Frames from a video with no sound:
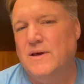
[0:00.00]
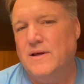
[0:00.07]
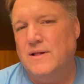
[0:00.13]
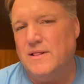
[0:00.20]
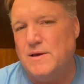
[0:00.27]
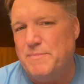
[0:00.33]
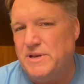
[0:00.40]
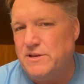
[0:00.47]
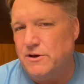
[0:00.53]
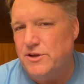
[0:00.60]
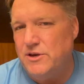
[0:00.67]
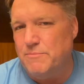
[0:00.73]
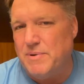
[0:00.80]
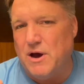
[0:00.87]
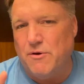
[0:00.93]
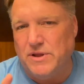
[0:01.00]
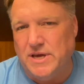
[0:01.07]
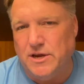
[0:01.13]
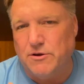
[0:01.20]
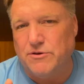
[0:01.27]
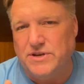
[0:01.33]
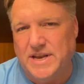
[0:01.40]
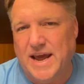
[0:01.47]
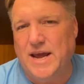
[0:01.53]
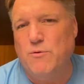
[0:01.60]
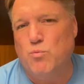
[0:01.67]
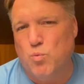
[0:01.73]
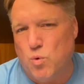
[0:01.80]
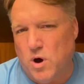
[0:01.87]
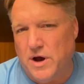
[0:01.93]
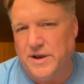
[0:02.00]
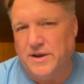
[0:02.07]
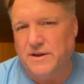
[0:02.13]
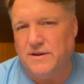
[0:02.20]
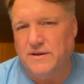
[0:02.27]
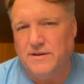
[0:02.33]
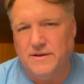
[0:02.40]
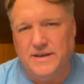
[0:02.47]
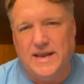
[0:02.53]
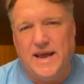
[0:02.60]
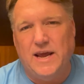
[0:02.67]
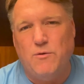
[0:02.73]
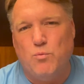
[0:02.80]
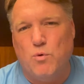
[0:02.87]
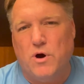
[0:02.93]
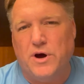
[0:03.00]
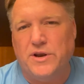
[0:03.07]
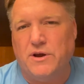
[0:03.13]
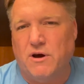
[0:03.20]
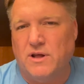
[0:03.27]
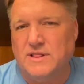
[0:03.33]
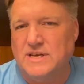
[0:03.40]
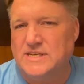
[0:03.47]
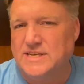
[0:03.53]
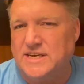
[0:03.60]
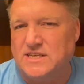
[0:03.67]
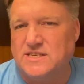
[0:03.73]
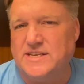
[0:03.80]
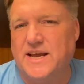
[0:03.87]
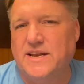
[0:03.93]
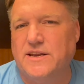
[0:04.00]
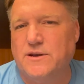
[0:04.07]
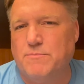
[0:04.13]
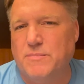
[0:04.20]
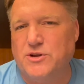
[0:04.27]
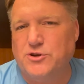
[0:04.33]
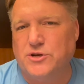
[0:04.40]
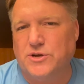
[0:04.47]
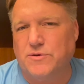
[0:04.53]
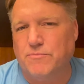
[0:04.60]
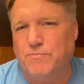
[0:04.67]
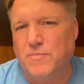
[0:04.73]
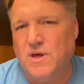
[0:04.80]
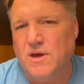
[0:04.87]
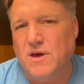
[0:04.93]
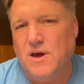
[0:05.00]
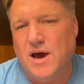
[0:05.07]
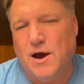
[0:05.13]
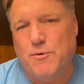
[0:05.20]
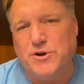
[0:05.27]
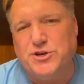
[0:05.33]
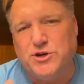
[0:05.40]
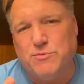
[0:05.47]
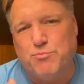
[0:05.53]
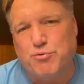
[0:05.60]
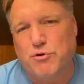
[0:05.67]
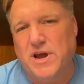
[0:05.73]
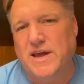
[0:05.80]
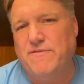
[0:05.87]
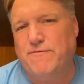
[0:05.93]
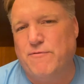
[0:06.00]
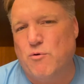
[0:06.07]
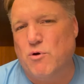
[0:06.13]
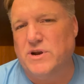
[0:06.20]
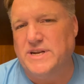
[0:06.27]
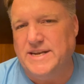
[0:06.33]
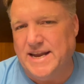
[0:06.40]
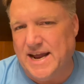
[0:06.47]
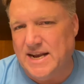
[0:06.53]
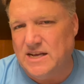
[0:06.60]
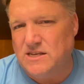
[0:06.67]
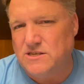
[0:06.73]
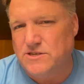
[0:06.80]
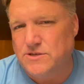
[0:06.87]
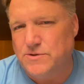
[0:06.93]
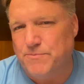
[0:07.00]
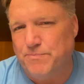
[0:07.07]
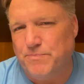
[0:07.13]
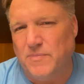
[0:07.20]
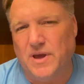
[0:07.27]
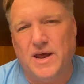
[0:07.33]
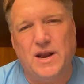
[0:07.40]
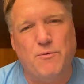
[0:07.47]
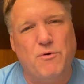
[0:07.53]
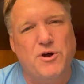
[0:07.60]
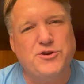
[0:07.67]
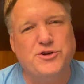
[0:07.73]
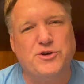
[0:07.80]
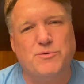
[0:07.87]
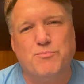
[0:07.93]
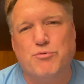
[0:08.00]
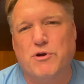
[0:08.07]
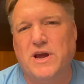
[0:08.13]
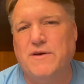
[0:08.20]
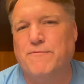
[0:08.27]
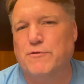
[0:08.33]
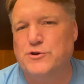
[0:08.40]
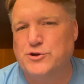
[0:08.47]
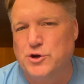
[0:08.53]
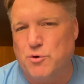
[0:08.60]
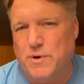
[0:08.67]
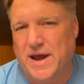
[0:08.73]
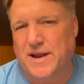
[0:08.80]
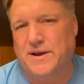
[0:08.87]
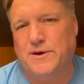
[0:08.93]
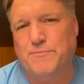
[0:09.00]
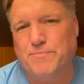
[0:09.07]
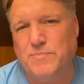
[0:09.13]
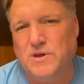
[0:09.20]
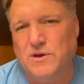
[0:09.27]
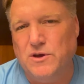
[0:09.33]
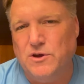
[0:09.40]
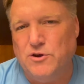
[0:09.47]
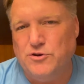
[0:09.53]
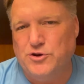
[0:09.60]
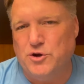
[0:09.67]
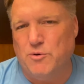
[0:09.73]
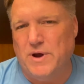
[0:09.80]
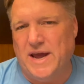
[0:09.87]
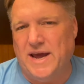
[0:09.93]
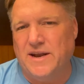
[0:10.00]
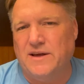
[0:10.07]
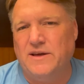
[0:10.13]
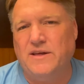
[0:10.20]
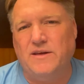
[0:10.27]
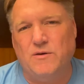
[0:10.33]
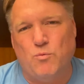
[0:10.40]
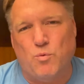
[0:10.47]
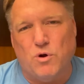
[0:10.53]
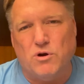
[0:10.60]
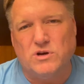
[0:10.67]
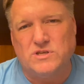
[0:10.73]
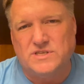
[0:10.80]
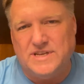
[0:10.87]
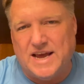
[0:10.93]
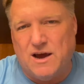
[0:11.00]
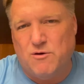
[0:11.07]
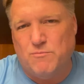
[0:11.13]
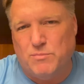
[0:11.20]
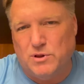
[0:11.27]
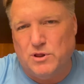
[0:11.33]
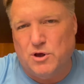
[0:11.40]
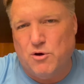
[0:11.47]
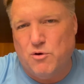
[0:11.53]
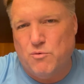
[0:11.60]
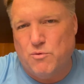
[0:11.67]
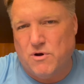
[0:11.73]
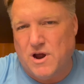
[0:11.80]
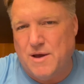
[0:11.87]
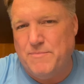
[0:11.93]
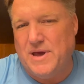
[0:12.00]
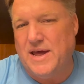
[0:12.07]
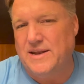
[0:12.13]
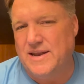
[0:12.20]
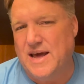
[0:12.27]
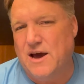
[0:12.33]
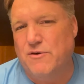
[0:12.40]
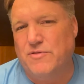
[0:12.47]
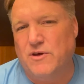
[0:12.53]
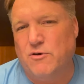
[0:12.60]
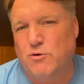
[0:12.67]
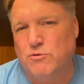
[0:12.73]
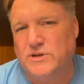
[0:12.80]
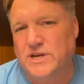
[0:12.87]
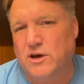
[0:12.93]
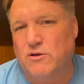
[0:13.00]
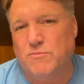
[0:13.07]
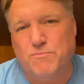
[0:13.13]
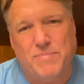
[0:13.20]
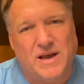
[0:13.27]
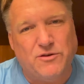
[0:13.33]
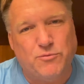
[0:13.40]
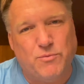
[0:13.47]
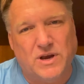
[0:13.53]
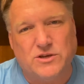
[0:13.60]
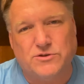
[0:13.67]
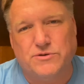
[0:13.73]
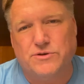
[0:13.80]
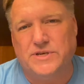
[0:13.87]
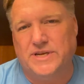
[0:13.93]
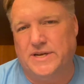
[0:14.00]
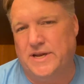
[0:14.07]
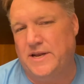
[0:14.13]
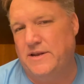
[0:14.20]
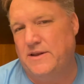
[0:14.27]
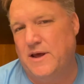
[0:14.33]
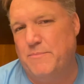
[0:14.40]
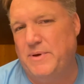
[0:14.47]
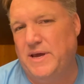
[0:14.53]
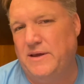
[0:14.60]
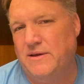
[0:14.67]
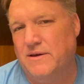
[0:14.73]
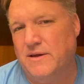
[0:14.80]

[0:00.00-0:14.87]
Let me tell you about here, day one on this extended mission. I want you to pray for Dennis, and I want you to pray for Joanna. Joanna works down below where I'm at now, the hotel, Best Western in Entebbe.